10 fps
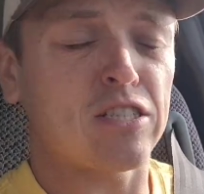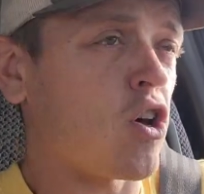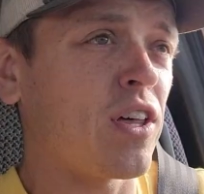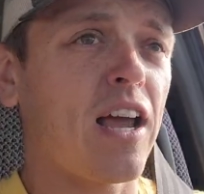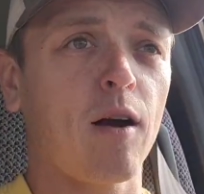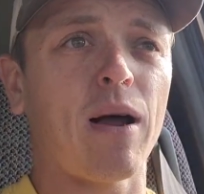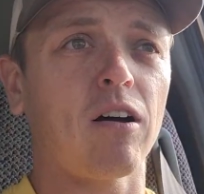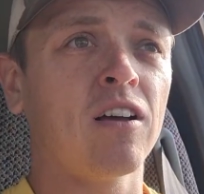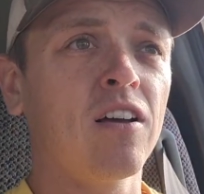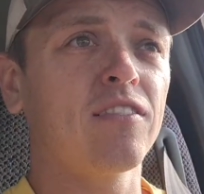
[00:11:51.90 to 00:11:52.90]
That's all they care
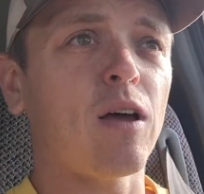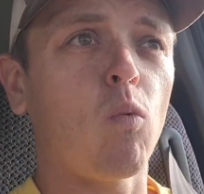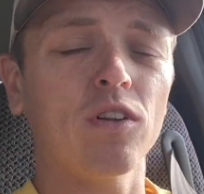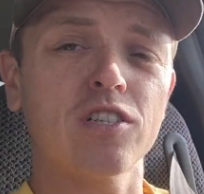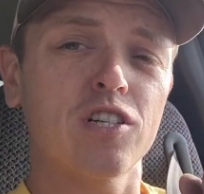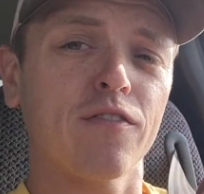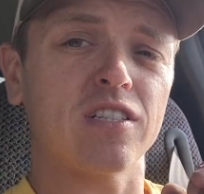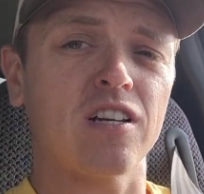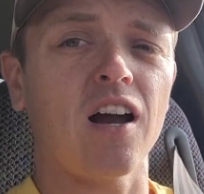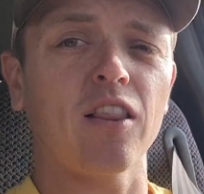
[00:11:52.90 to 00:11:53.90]
about. They want the
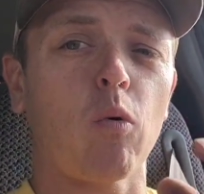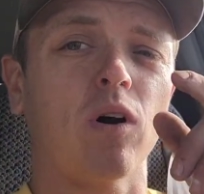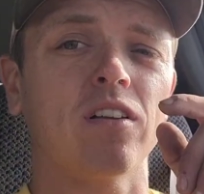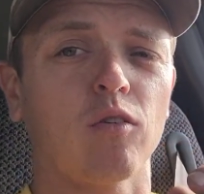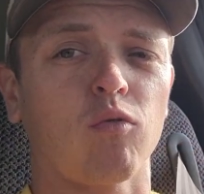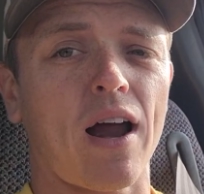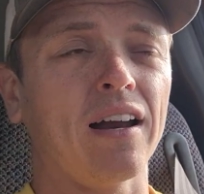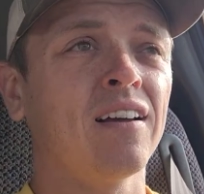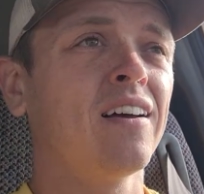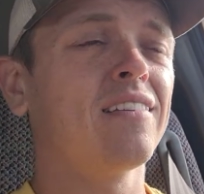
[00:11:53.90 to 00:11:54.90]
service done and they want it done
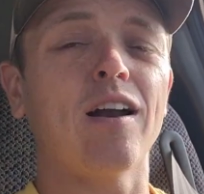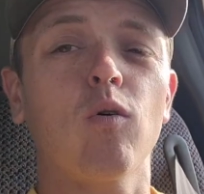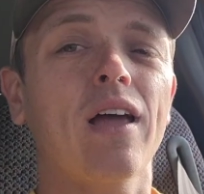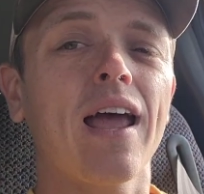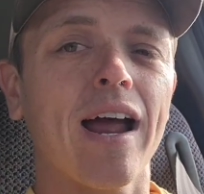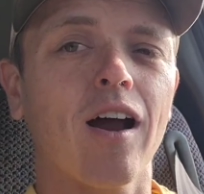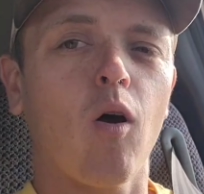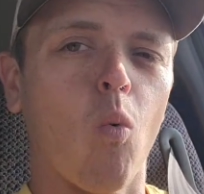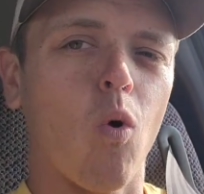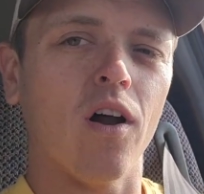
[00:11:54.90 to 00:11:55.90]
right. They don't
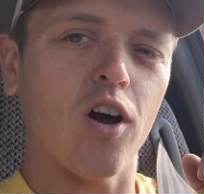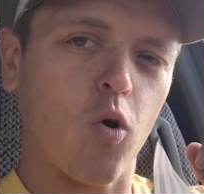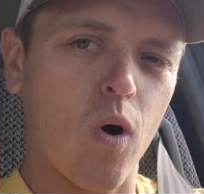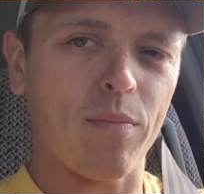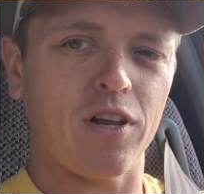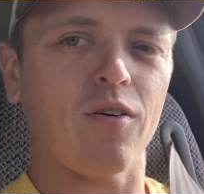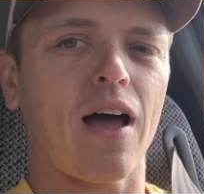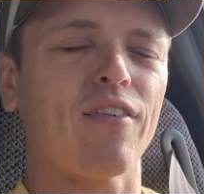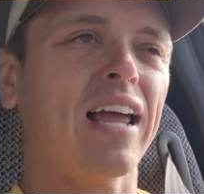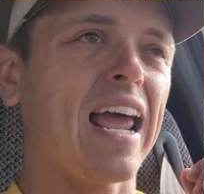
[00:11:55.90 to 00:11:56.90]
care what
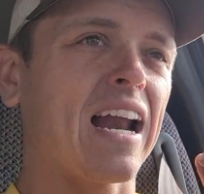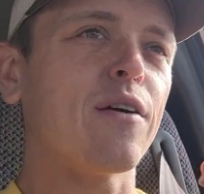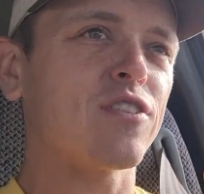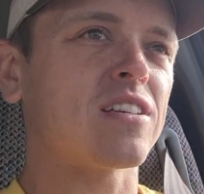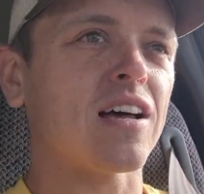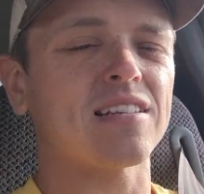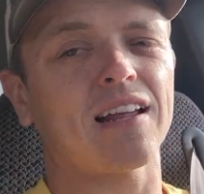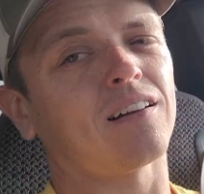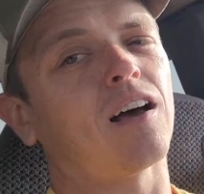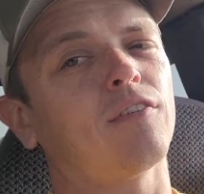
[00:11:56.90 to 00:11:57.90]
equipment you have. I can't
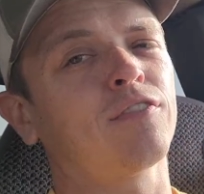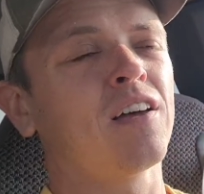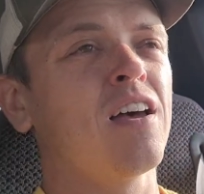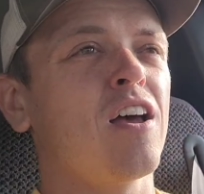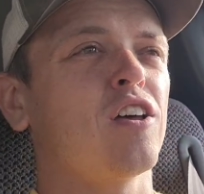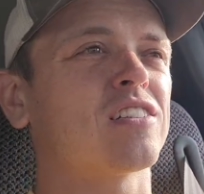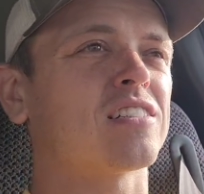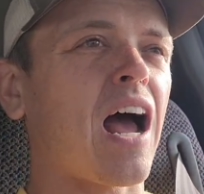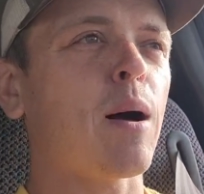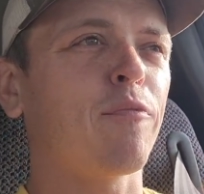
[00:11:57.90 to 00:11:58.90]
emphasize that enough.
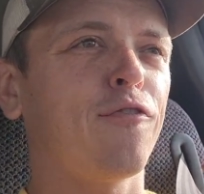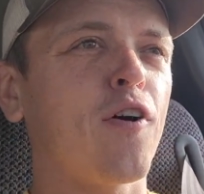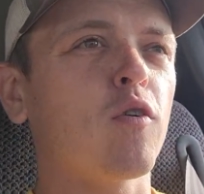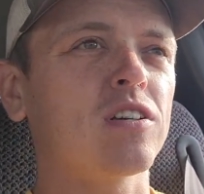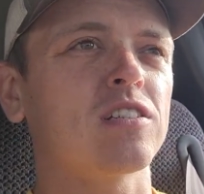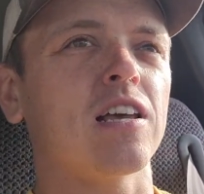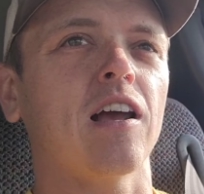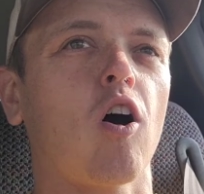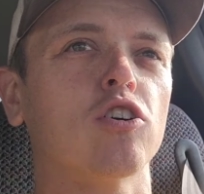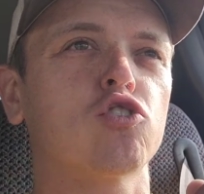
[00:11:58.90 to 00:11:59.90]
Stop
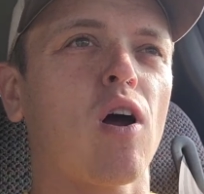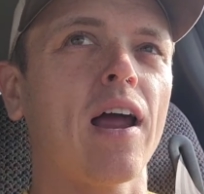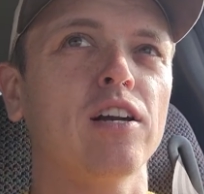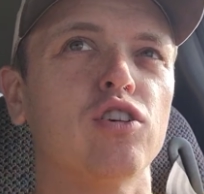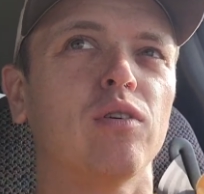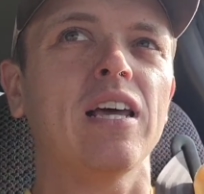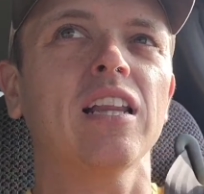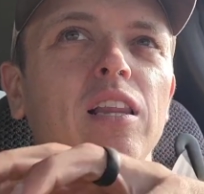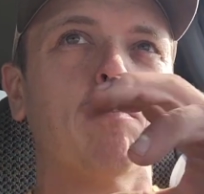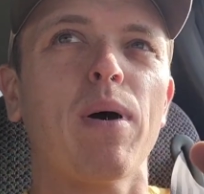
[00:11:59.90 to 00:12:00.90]
focusing on trying to
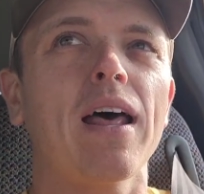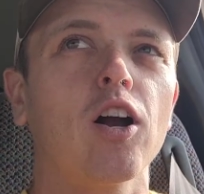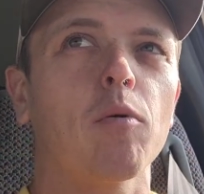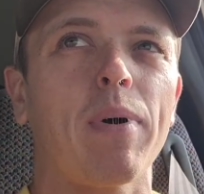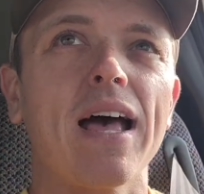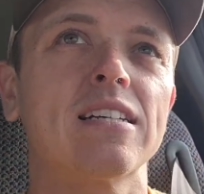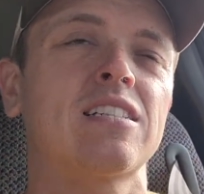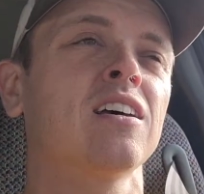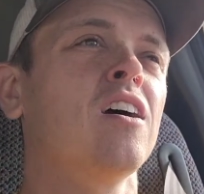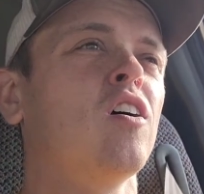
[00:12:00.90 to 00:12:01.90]
get the better,
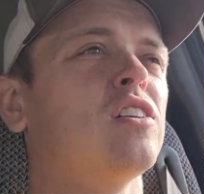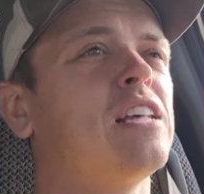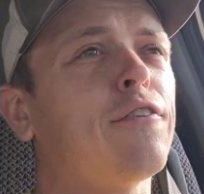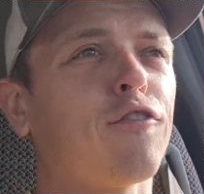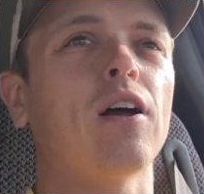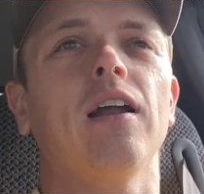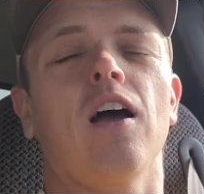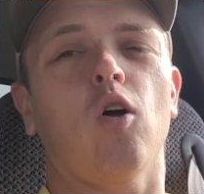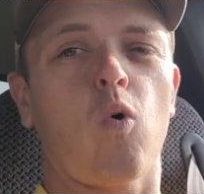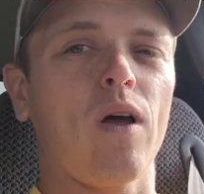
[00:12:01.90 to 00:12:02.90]
best,
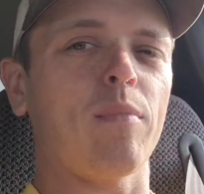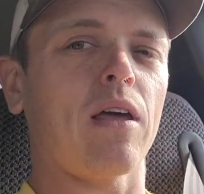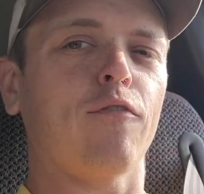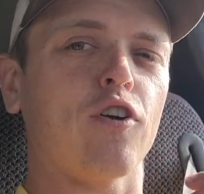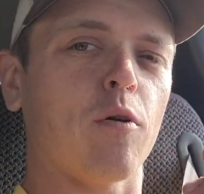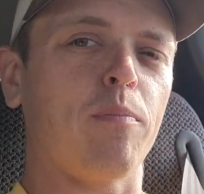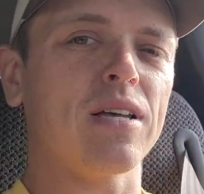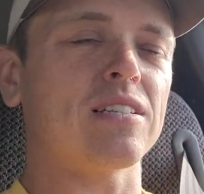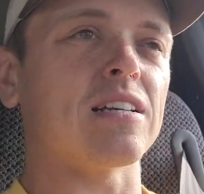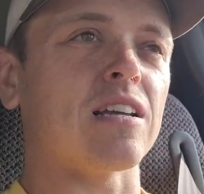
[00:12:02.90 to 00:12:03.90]
different equipment for
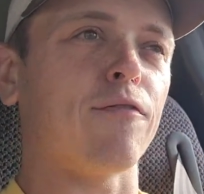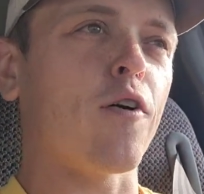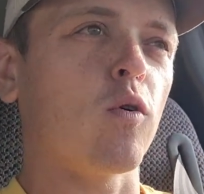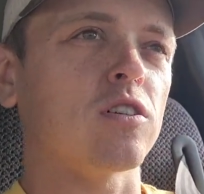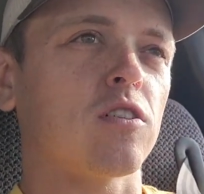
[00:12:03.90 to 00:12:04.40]
your business and